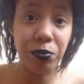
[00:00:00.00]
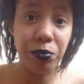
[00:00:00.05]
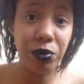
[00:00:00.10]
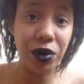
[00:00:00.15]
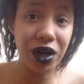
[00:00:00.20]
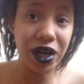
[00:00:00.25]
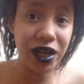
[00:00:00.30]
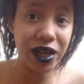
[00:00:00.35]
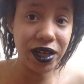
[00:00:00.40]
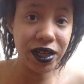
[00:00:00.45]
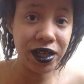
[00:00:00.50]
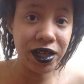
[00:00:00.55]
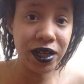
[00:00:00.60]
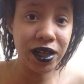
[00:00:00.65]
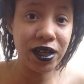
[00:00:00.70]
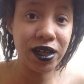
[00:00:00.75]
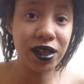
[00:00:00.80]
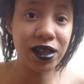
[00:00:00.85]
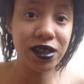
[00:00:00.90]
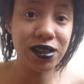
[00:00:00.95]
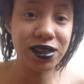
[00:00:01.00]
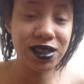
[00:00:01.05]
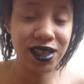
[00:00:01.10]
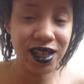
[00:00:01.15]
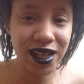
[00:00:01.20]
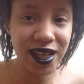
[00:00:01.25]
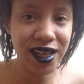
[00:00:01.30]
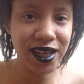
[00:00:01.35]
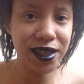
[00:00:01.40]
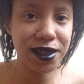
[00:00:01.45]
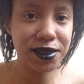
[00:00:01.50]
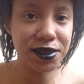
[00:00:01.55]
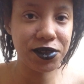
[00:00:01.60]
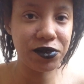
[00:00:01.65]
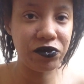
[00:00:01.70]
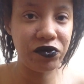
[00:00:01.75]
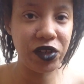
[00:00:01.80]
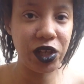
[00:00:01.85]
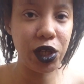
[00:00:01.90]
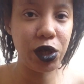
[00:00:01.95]
but
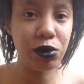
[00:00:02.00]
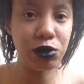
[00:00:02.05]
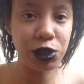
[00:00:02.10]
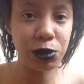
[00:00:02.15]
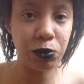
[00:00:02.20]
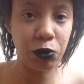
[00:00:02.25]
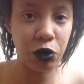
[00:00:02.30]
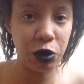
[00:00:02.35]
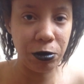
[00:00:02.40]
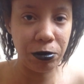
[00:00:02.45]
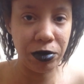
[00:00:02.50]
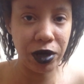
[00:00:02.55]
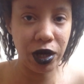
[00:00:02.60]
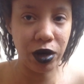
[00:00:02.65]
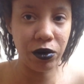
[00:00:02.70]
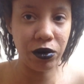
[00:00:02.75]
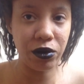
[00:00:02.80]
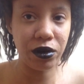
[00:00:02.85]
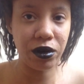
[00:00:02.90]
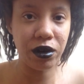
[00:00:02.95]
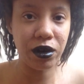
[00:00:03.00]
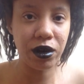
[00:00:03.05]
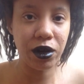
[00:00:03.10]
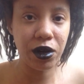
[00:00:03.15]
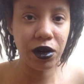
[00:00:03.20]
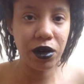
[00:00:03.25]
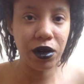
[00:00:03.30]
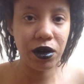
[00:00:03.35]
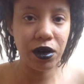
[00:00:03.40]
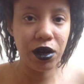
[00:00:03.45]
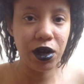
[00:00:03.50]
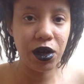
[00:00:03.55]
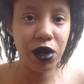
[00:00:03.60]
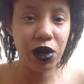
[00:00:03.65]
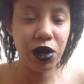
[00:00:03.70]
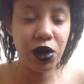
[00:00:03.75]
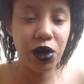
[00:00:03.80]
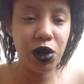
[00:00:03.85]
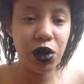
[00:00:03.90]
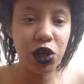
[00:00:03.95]
today's video is more about
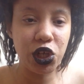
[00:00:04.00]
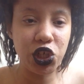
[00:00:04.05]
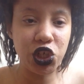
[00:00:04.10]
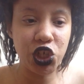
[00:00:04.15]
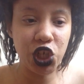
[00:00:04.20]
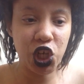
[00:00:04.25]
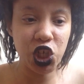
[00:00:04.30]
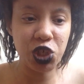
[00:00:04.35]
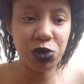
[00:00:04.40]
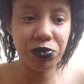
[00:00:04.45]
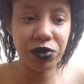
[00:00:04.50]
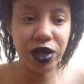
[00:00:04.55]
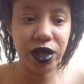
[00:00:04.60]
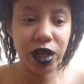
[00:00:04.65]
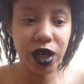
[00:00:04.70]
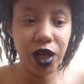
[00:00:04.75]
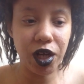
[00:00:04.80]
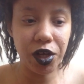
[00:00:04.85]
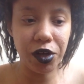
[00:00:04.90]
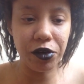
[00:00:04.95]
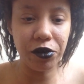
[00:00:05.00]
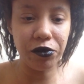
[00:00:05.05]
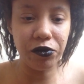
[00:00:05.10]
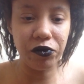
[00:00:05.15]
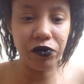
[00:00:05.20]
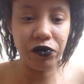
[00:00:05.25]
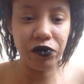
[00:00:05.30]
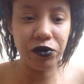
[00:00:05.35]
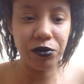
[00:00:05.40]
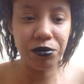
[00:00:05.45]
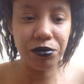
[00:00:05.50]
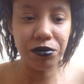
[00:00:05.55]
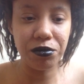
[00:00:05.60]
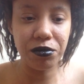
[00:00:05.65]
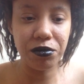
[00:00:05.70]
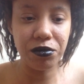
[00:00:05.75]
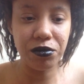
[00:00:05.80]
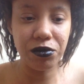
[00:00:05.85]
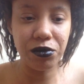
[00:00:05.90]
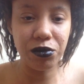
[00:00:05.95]
judgment of
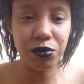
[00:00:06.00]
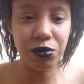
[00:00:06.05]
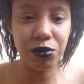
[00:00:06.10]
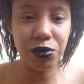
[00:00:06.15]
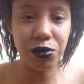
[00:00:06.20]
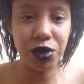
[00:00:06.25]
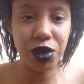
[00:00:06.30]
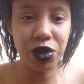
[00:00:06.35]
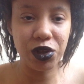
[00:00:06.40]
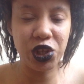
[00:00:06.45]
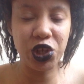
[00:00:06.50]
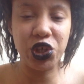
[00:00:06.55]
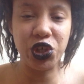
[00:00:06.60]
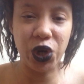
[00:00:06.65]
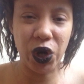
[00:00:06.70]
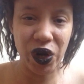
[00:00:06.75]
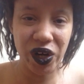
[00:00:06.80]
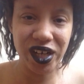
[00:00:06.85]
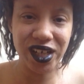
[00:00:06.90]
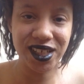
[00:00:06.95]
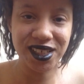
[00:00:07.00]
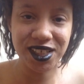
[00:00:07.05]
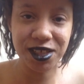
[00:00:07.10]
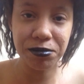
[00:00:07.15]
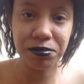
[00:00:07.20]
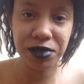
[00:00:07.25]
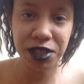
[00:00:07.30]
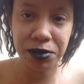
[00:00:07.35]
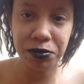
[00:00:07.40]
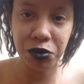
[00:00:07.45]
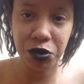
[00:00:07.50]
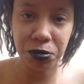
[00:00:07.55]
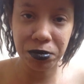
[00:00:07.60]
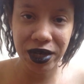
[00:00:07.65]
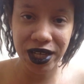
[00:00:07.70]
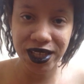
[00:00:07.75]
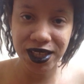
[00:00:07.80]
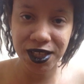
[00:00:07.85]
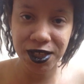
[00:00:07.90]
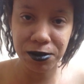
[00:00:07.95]
the darkness in people,
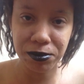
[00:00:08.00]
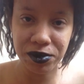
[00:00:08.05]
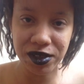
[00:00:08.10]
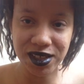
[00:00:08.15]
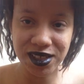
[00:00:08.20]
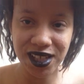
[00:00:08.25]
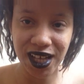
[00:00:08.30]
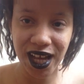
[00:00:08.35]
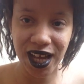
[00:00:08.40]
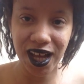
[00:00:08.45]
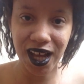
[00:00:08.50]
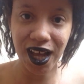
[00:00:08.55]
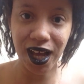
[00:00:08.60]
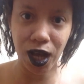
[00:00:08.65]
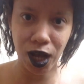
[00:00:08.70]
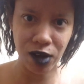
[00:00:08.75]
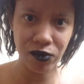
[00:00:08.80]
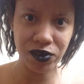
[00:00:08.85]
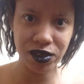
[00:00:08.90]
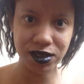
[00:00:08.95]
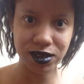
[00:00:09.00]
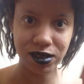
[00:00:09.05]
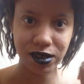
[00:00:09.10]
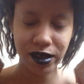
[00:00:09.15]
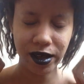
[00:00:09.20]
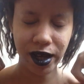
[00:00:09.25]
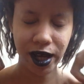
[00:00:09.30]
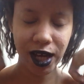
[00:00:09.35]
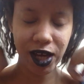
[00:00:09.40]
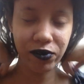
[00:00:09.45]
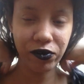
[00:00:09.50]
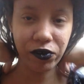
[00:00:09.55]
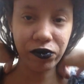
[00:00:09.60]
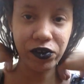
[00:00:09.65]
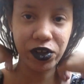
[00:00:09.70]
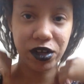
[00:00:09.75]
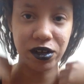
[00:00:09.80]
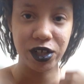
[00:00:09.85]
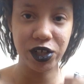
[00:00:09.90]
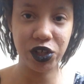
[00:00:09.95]
mainly because obviously I have a
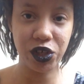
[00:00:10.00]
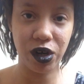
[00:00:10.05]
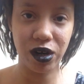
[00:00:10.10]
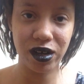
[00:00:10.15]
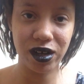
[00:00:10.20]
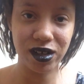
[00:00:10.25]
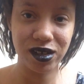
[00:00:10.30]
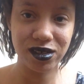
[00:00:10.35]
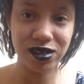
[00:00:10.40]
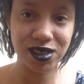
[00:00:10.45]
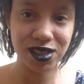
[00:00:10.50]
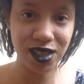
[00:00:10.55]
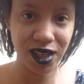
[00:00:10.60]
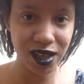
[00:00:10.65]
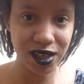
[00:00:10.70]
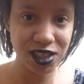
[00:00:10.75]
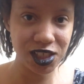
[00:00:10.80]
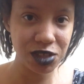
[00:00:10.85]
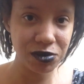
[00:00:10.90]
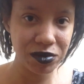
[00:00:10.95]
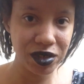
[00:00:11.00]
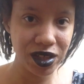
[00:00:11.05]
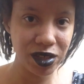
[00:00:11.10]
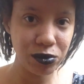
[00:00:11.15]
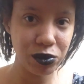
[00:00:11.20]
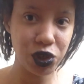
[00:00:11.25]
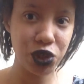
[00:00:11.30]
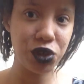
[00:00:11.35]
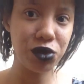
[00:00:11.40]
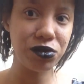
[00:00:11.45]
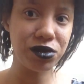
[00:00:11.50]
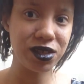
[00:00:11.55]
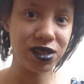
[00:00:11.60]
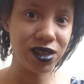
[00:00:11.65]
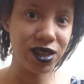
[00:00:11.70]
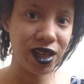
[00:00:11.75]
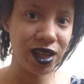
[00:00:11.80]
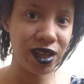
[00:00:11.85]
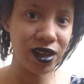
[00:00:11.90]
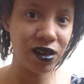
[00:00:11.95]
very dark side to me, which you
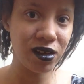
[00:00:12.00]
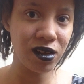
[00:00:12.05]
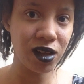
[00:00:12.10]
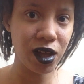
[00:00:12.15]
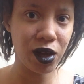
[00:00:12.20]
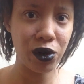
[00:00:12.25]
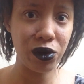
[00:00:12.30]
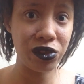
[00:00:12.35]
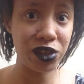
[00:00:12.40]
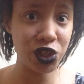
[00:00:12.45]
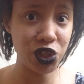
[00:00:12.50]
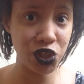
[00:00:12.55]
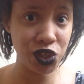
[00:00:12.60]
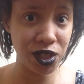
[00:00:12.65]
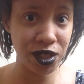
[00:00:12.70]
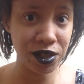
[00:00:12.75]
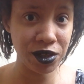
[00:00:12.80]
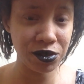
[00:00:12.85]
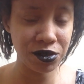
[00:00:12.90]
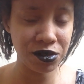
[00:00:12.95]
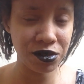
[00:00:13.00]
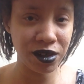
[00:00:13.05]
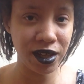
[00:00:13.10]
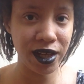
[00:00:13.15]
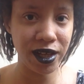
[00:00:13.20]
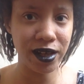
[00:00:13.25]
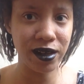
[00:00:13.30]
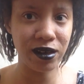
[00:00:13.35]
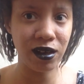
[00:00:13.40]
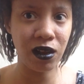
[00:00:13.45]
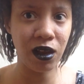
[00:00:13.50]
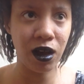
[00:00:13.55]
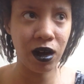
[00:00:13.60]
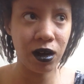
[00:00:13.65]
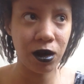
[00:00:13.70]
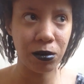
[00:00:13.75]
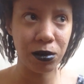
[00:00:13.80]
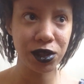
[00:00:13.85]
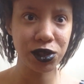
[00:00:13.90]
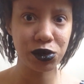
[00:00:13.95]
see a lot on this channel and a
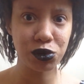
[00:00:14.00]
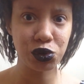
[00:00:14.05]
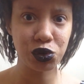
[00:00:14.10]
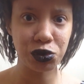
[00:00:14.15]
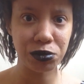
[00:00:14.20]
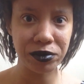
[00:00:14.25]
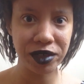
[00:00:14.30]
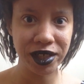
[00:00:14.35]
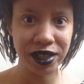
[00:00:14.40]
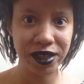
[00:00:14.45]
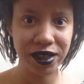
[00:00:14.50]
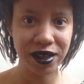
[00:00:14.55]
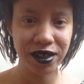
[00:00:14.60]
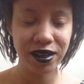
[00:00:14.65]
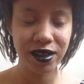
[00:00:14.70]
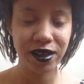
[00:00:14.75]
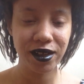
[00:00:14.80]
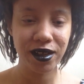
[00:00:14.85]
lot on my social media,